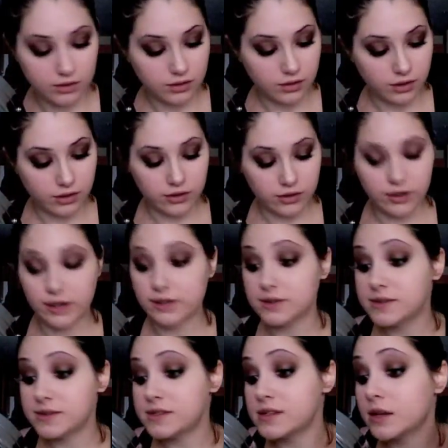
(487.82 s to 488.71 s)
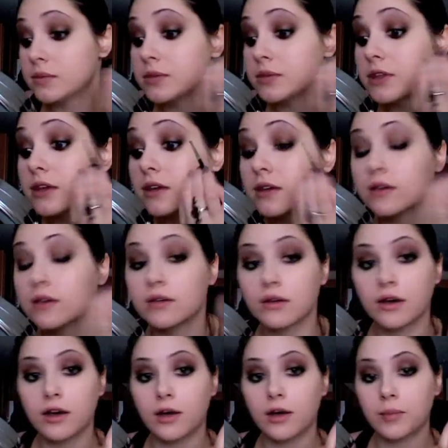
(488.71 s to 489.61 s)
Alright, same thing,
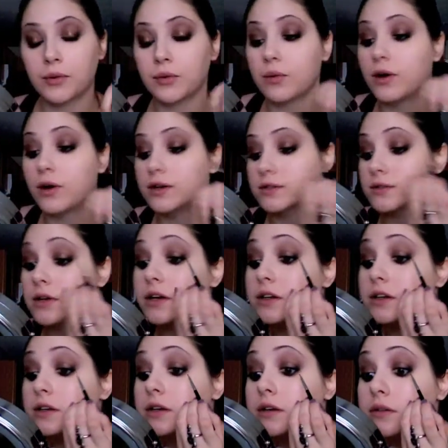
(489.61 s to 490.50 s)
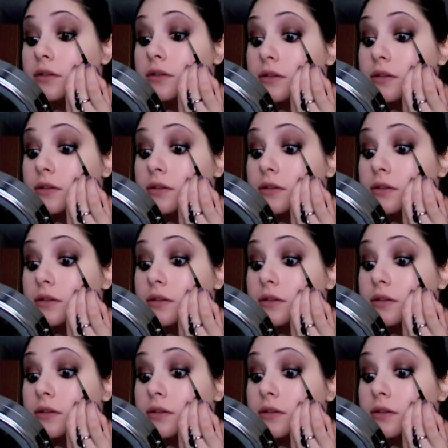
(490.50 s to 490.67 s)
upper waterline now.